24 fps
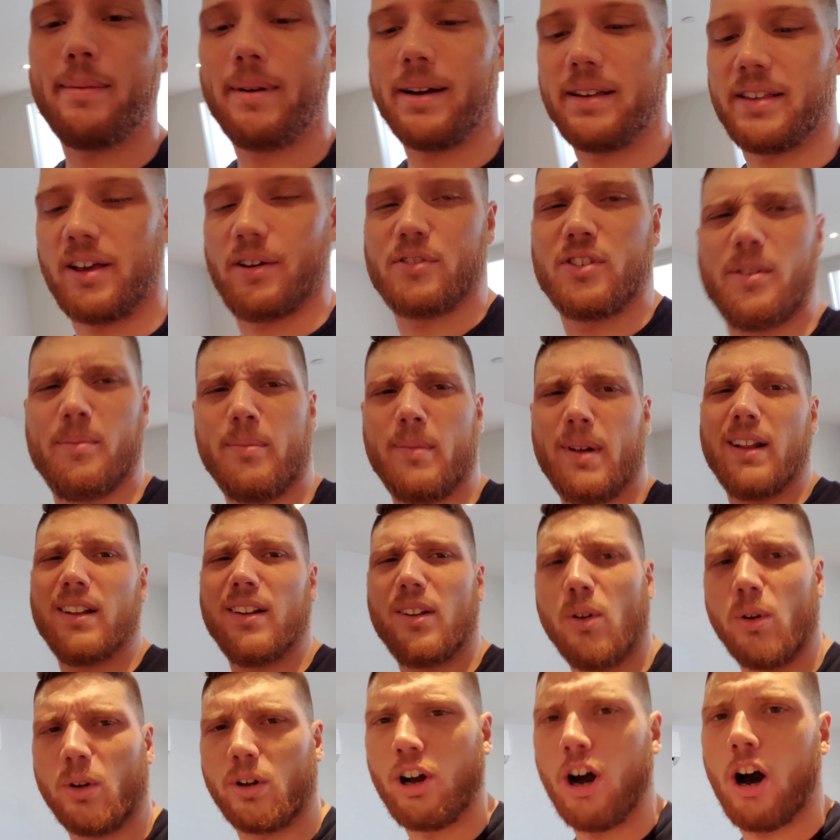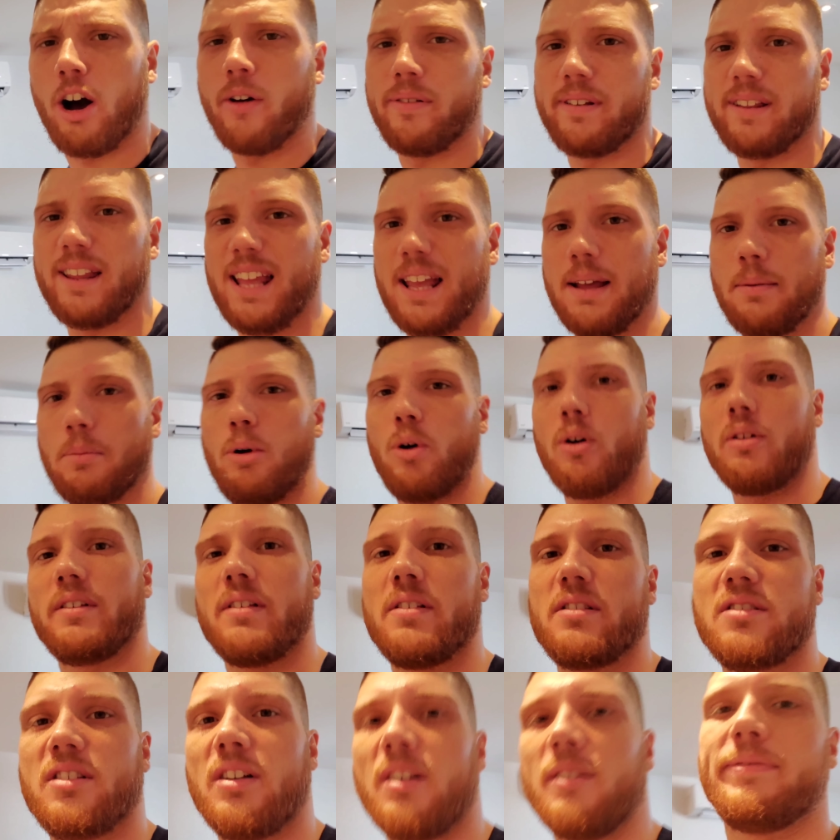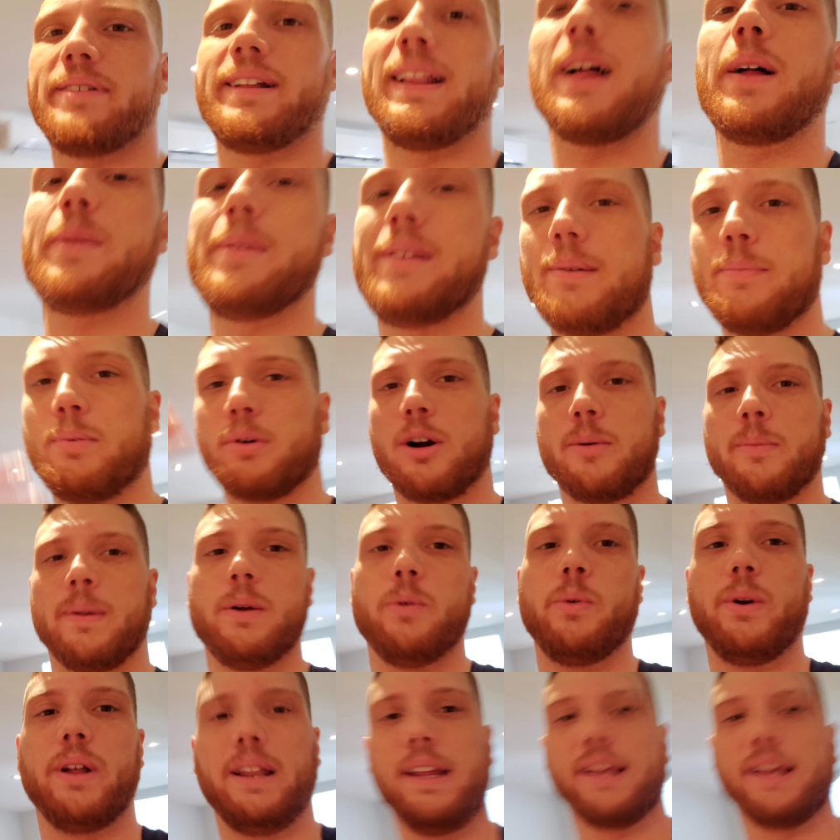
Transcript: Buy myself some uh, little coffee tables and stuff. Fill out the apartment